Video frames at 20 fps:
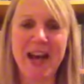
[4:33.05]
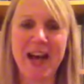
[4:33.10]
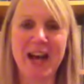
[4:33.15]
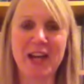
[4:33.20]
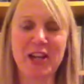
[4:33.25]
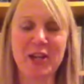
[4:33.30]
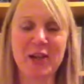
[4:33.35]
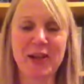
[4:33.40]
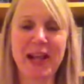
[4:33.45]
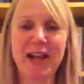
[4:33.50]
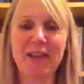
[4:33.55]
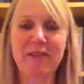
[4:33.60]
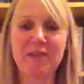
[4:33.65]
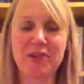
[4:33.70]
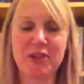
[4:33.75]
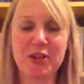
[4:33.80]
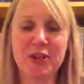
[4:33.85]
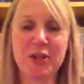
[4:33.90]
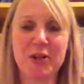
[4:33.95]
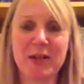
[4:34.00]
You'll have
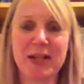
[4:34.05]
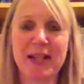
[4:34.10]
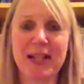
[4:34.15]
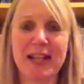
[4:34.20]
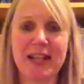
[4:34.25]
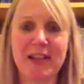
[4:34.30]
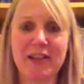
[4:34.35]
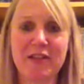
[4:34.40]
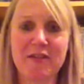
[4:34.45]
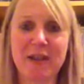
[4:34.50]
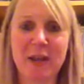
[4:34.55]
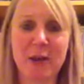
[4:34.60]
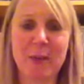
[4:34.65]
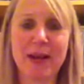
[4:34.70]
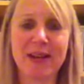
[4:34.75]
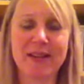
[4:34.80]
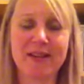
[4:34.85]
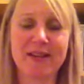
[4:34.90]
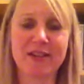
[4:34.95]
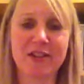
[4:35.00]
to click the
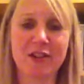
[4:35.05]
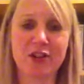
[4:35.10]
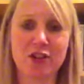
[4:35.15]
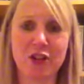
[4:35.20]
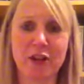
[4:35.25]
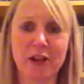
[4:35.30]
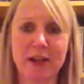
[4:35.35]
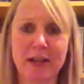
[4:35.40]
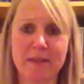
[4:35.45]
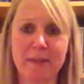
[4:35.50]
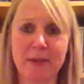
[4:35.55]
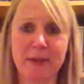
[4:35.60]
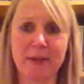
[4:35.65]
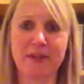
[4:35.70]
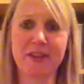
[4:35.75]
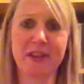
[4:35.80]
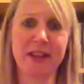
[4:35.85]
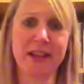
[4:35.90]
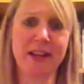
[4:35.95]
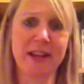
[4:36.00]
request to join
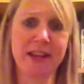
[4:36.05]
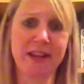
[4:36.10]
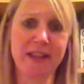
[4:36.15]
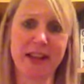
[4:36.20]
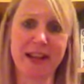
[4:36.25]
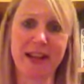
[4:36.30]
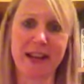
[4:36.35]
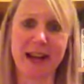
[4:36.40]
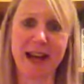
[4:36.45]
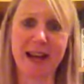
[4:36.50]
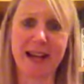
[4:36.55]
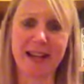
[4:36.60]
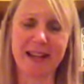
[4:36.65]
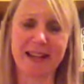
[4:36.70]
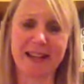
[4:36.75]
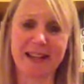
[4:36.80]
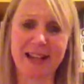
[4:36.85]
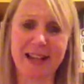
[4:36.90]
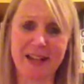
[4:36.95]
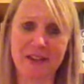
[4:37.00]
button, and then I
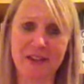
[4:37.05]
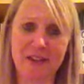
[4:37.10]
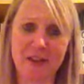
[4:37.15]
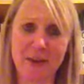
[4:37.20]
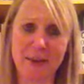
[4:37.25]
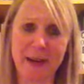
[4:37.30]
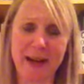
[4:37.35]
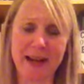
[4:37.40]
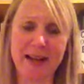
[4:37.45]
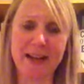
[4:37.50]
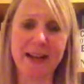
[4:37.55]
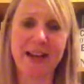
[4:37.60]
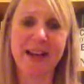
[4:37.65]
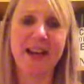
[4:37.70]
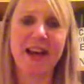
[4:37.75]
can add you in,